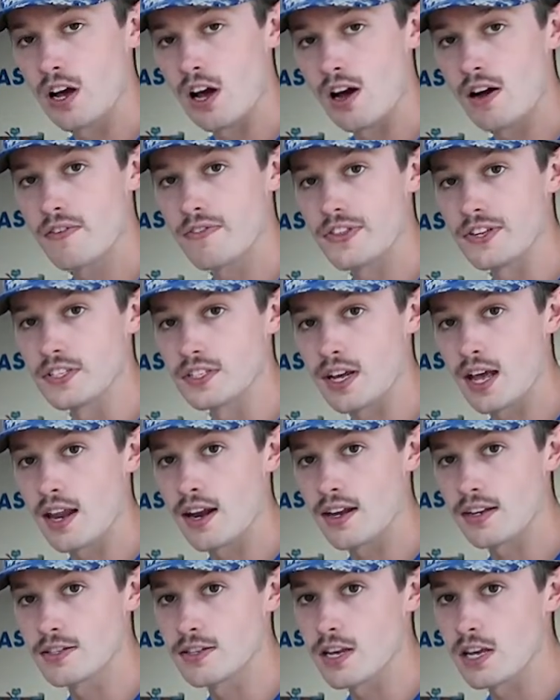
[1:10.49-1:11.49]
of the
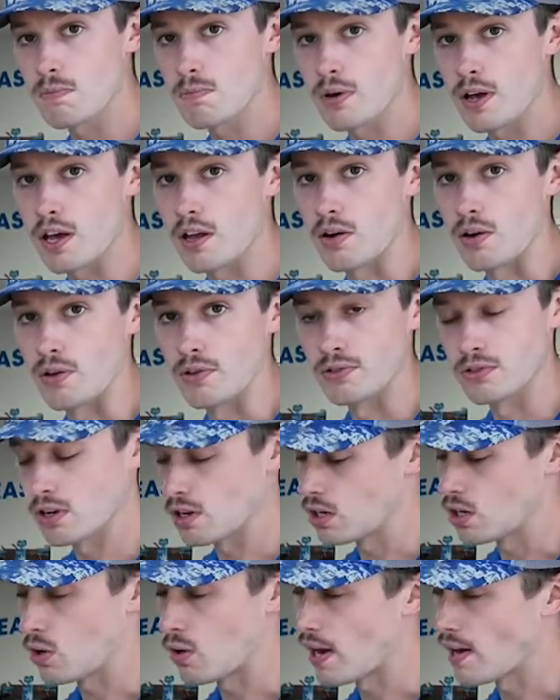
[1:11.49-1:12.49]
standing seam panel,
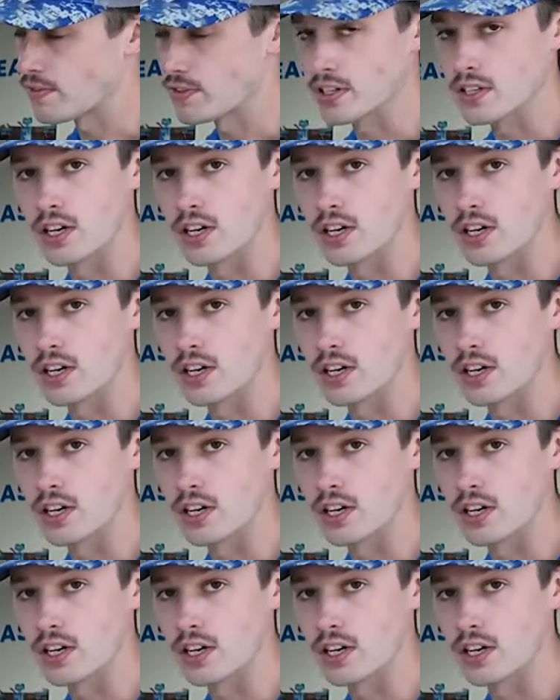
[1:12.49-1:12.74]
so you don't have